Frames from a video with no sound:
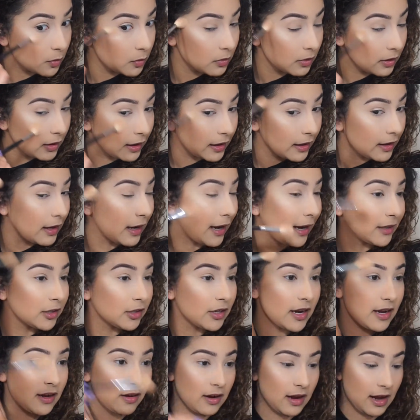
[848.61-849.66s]
like higher
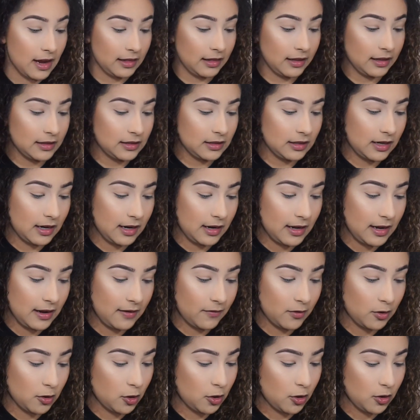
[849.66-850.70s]
end highlights that I
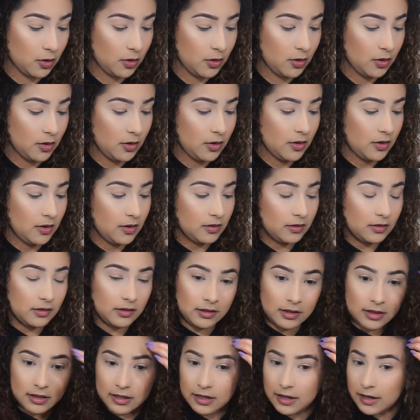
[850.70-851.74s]
ever
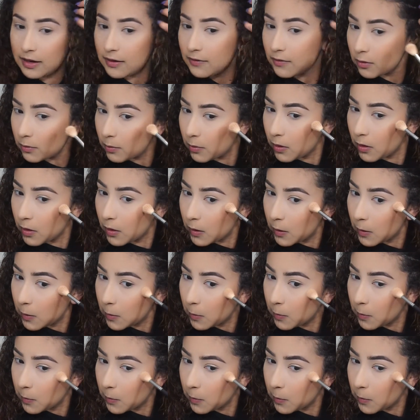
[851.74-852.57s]
bought.